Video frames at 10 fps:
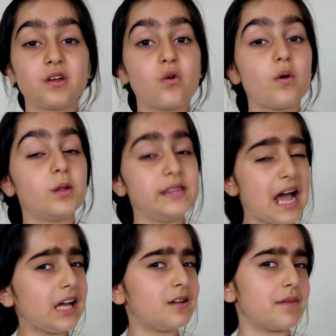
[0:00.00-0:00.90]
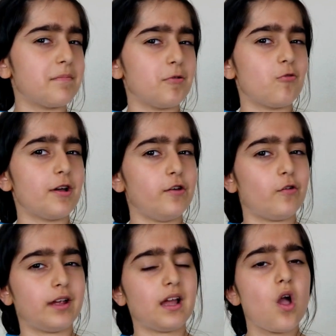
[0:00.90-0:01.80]
Well, now you might be
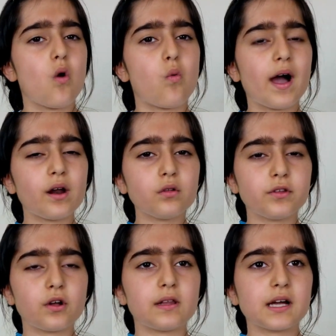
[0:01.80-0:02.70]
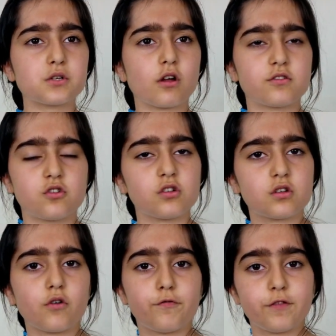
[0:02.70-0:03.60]
wondering, why don't the electrons just
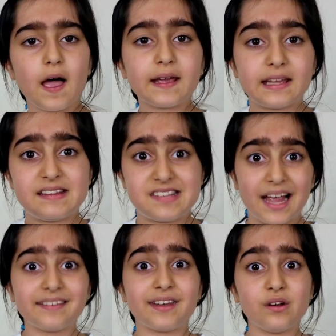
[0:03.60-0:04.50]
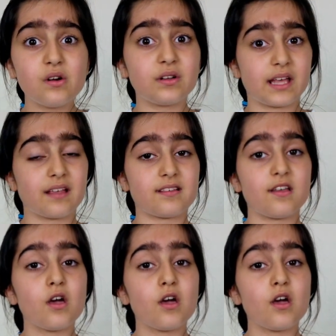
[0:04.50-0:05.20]
go flying inside the nucleus?